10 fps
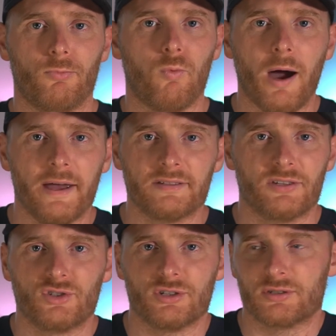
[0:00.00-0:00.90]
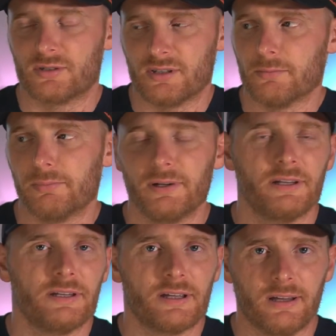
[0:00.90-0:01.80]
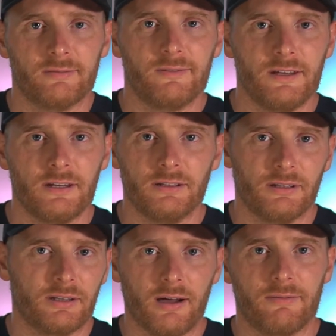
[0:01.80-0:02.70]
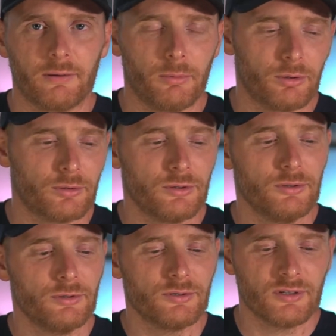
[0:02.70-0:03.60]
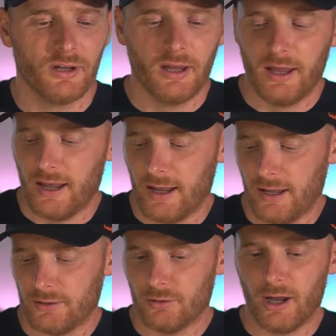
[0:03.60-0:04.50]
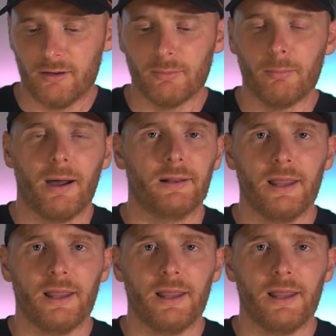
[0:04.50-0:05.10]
Wise is just simply convenient and comfortable to use. And you have mobile